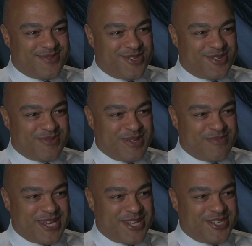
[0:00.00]
turn my
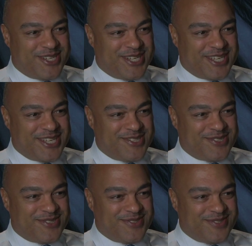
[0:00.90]
badge in, I
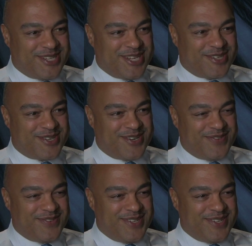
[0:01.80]
guess, or take it off.